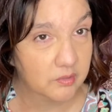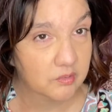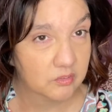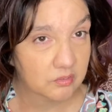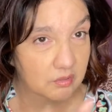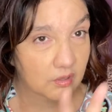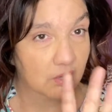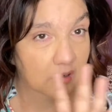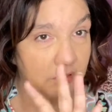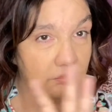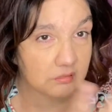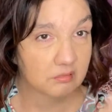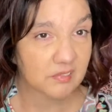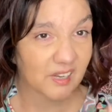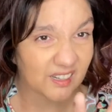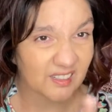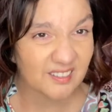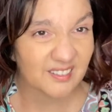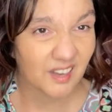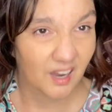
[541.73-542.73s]
So
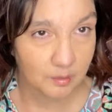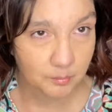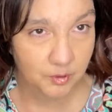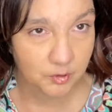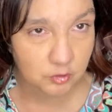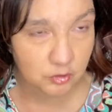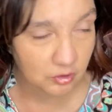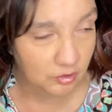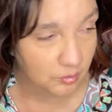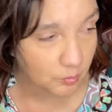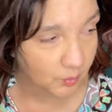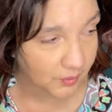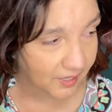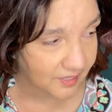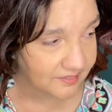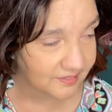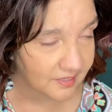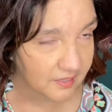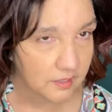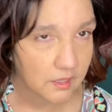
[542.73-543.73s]
next time I'll show you what I
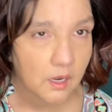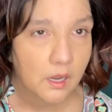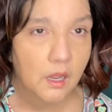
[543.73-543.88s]
did.